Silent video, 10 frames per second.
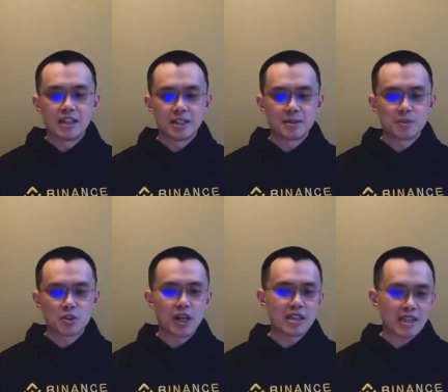Um,
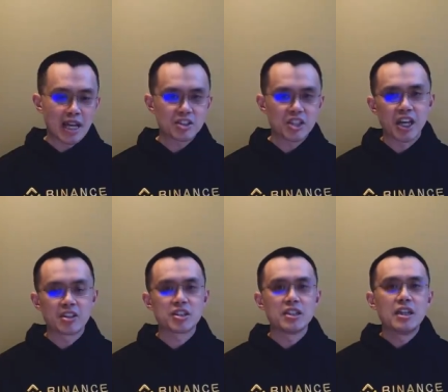so I think that's
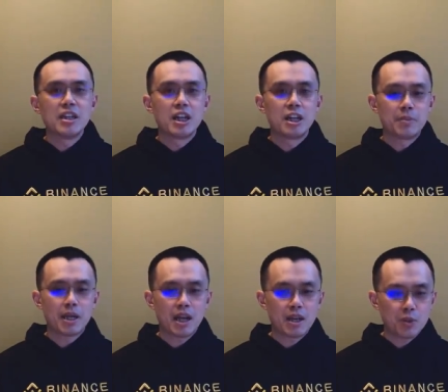changed. Um,
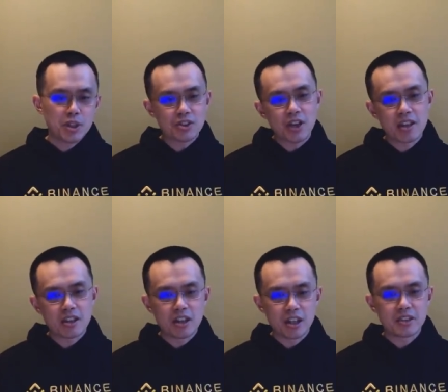but we're still at
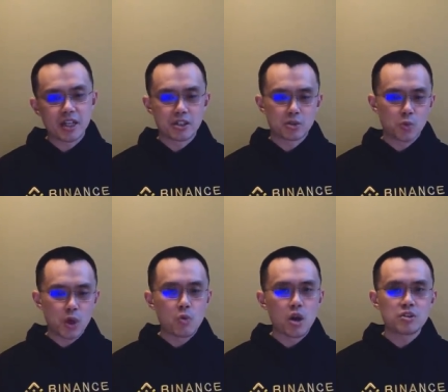the early stages.
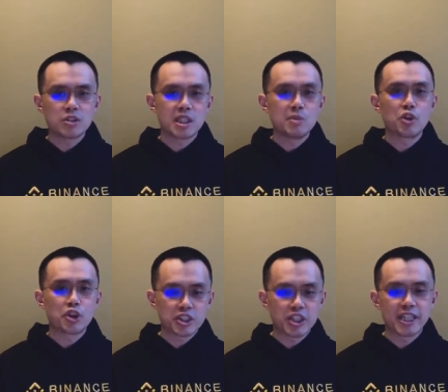We want to see
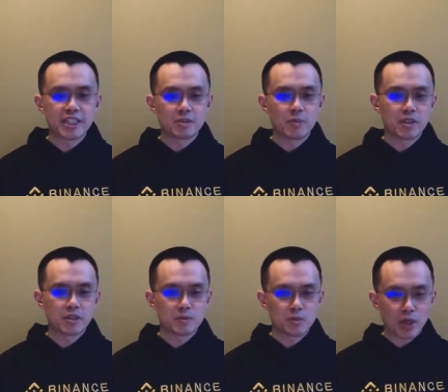more exchanges because